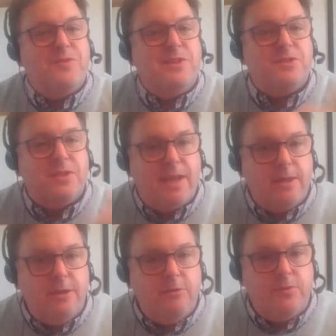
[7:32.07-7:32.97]
into that
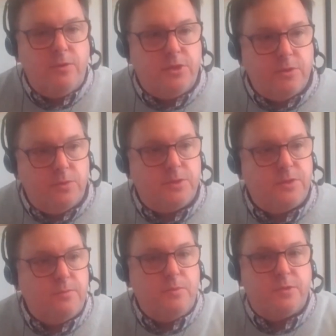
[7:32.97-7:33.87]
new future
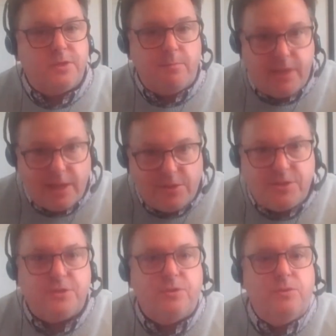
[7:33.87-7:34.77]
was somebody
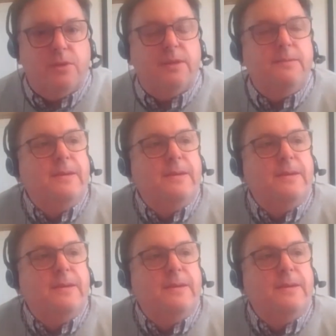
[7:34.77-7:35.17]
else's calling.